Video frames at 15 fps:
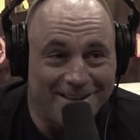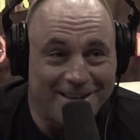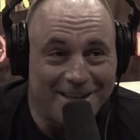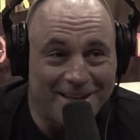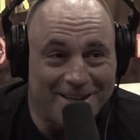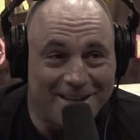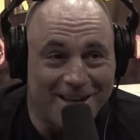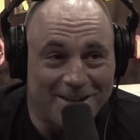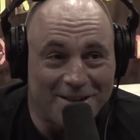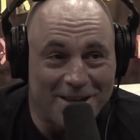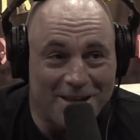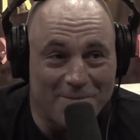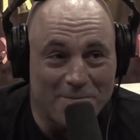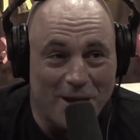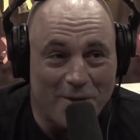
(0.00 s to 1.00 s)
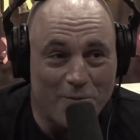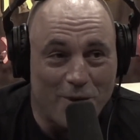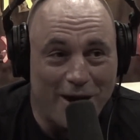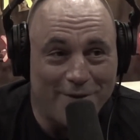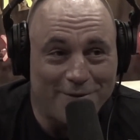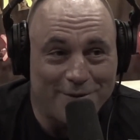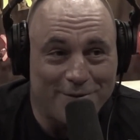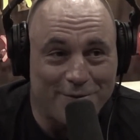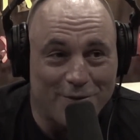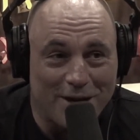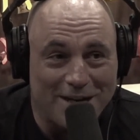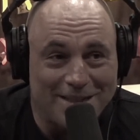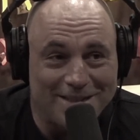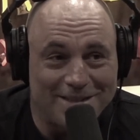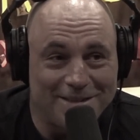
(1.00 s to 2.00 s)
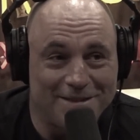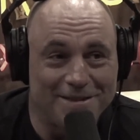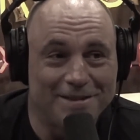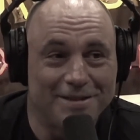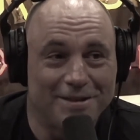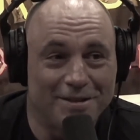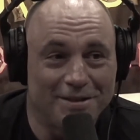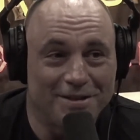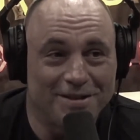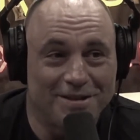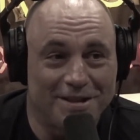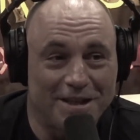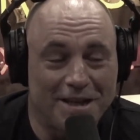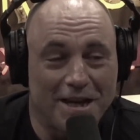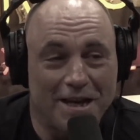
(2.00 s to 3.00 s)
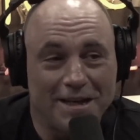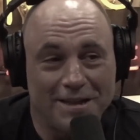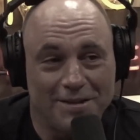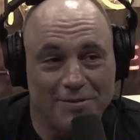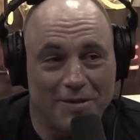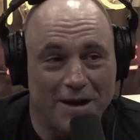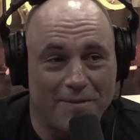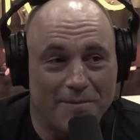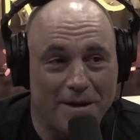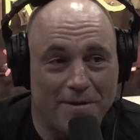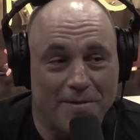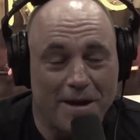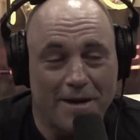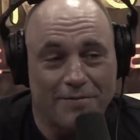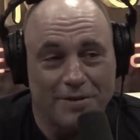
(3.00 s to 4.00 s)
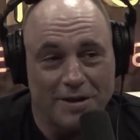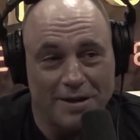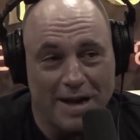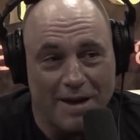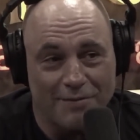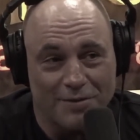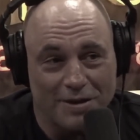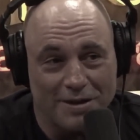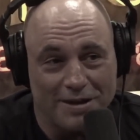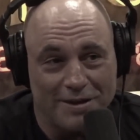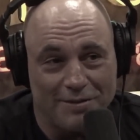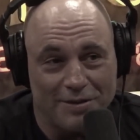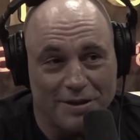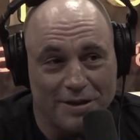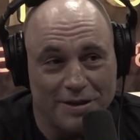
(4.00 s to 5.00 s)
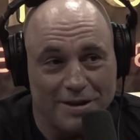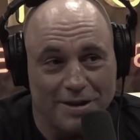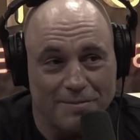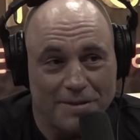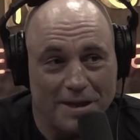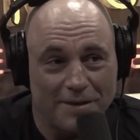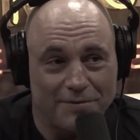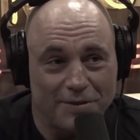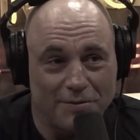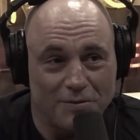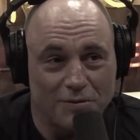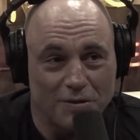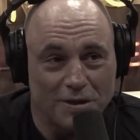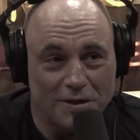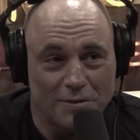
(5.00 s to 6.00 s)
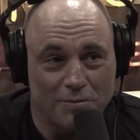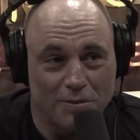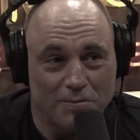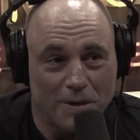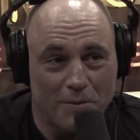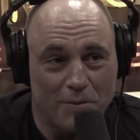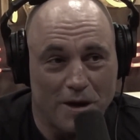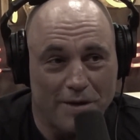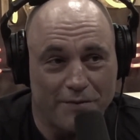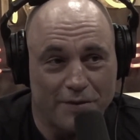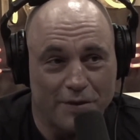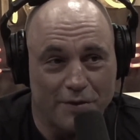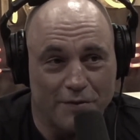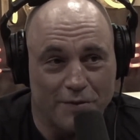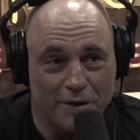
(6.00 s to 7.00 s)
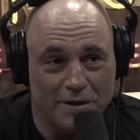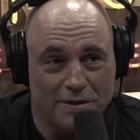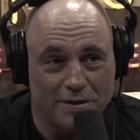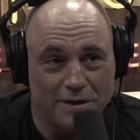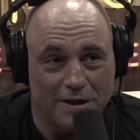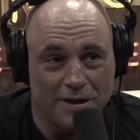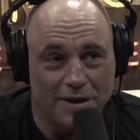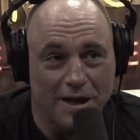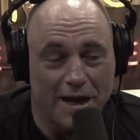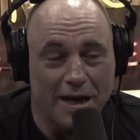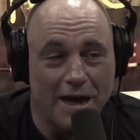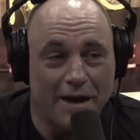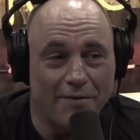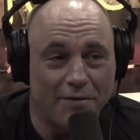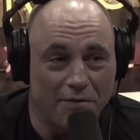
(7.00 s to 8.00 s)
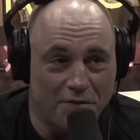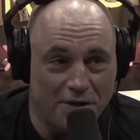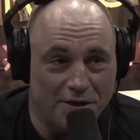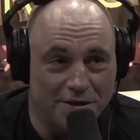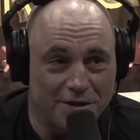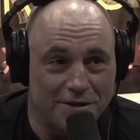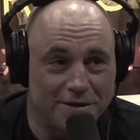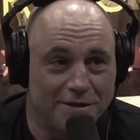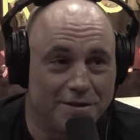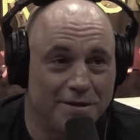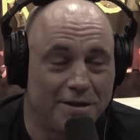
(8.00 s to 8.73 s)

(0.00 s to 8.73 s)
I think I think my wife's friends. Yeah. Tonight, when I'm I have to after I leave here, I'm gonna have to have drinks with my wife and her friends, and I have a feeling